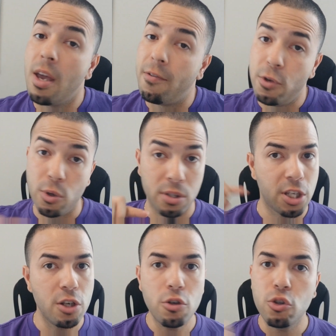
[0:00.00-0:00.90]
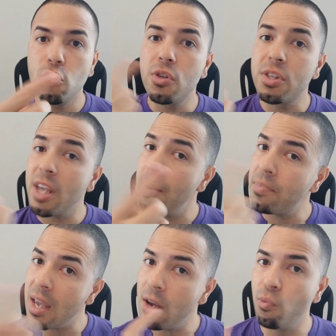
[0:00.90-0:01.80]
If you continue to do the same
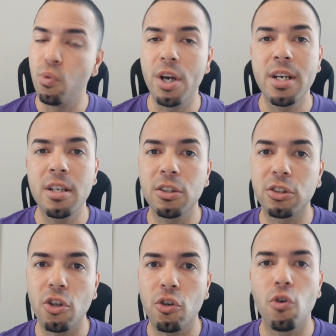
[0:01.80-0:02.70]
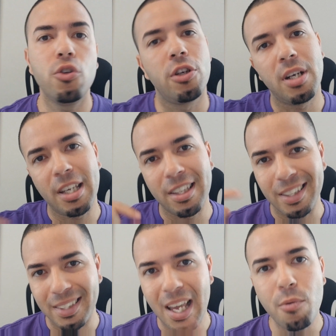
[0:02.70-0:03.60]
thing, running in a circle, you're gonna get
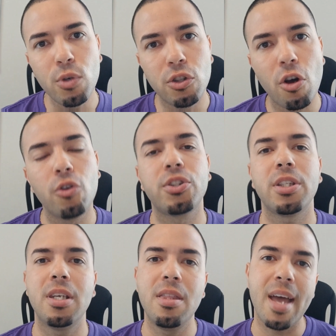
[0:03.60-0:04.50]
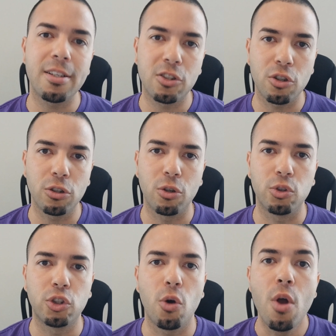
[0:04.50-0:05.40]
the same results in that
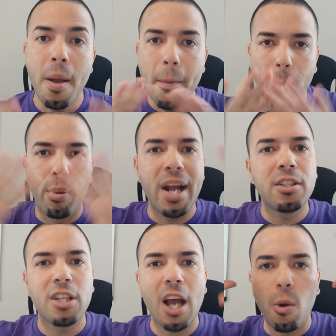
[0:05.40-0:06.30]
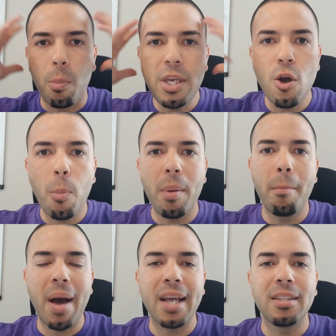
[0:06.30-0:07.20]
circle. So branch out, be
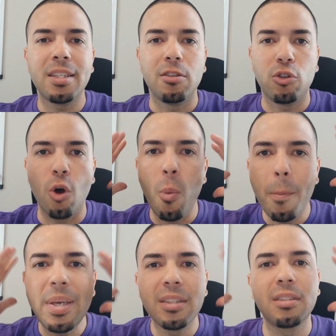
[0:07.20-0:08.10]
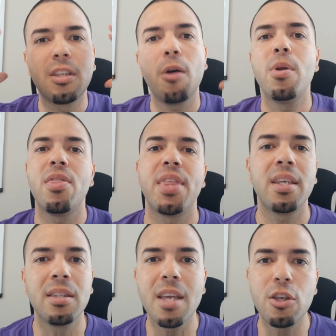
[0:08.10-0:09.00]
open-minded. Don't be stubborn
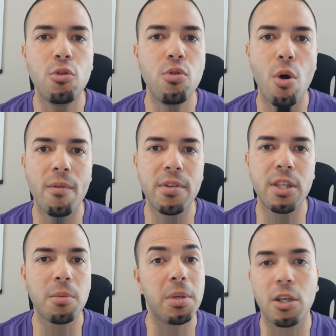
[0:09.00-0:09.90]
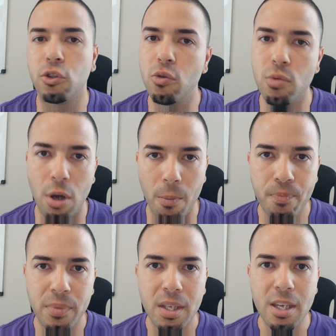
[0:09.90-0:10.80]
thinking that you know everything because you don't.
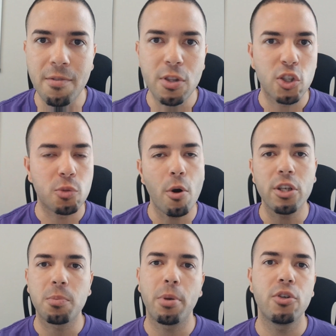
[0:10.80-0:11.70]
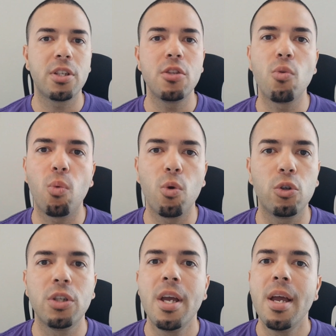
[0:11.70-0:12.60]
Even the smartest person in the world